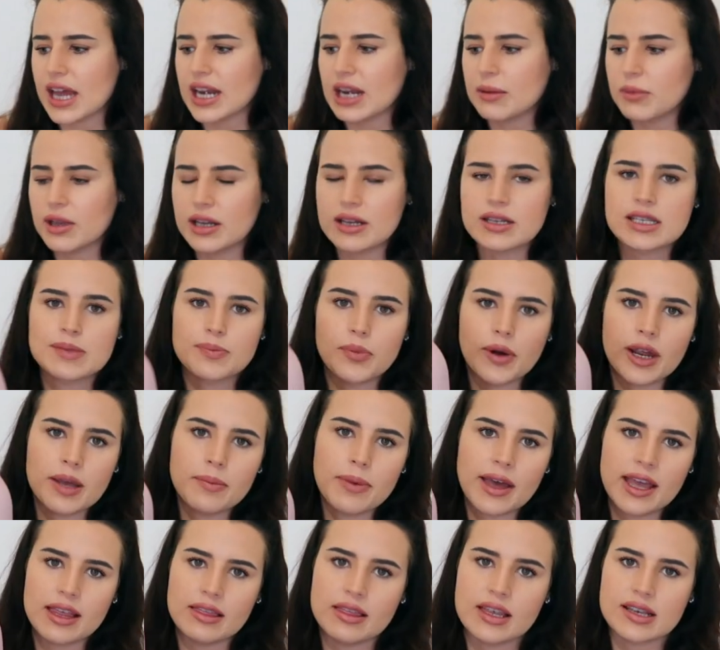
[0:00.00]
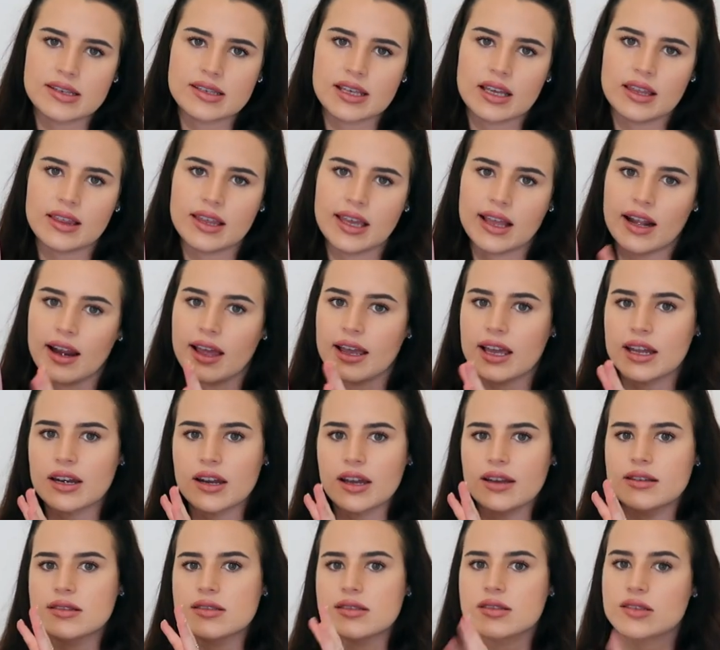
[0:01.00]
and I'm going to spray paint this, I think, like a
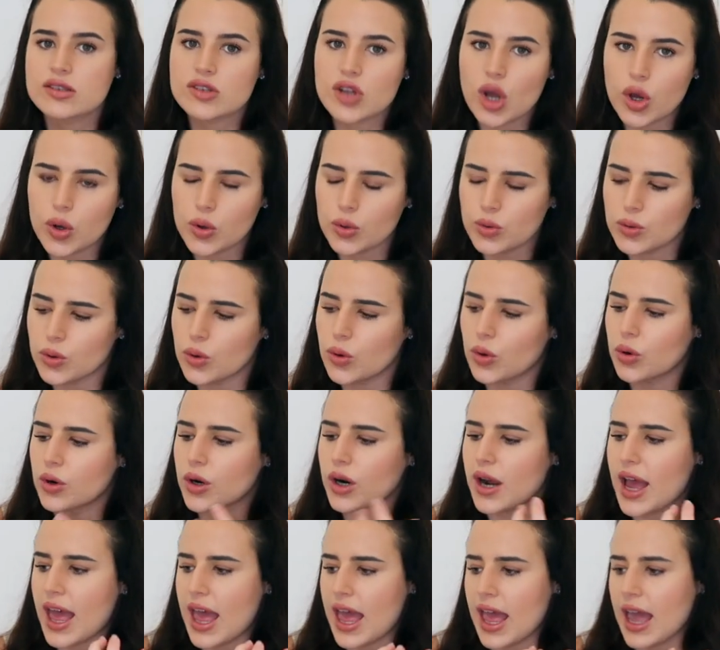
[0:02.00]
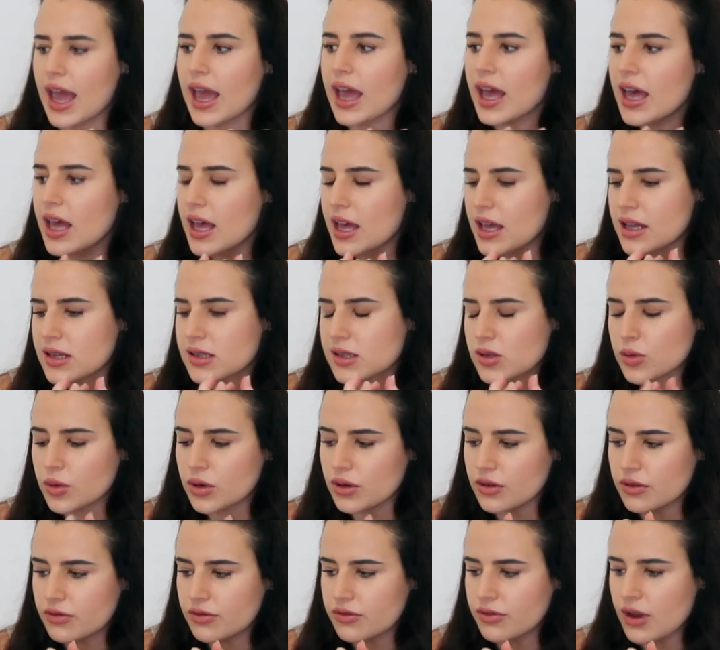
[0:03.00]
nice stone or a sort
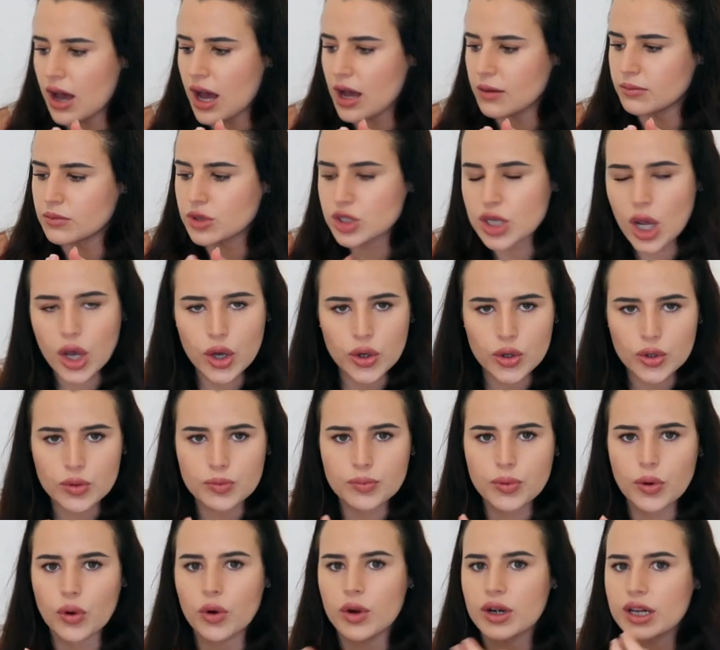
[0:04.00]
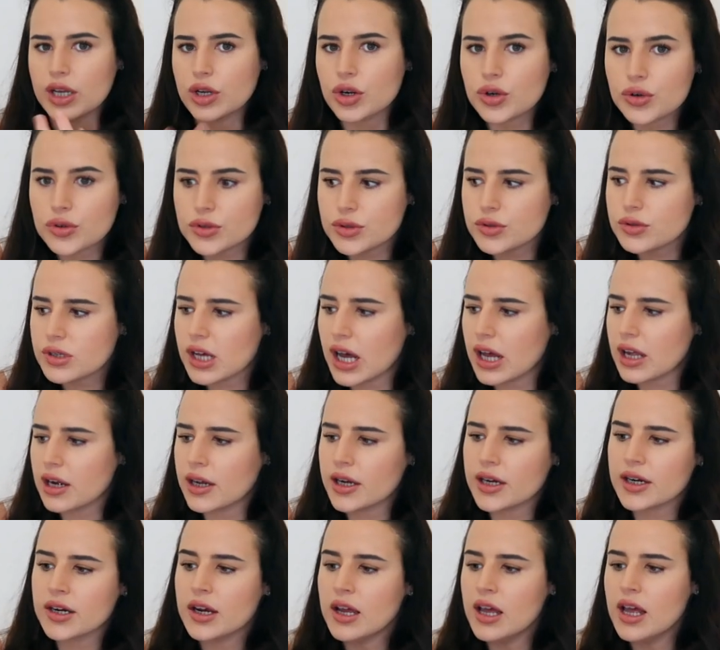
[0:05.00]
of taupe or an ecru
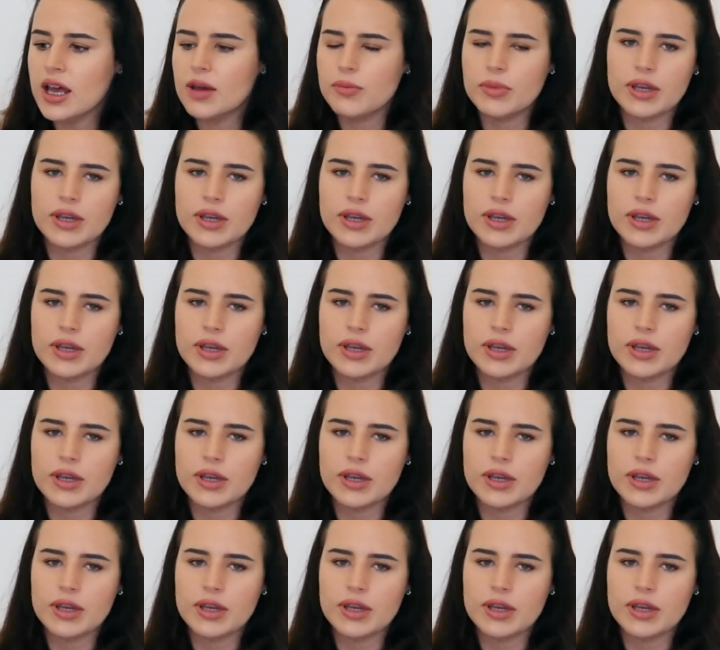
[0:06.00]
colour,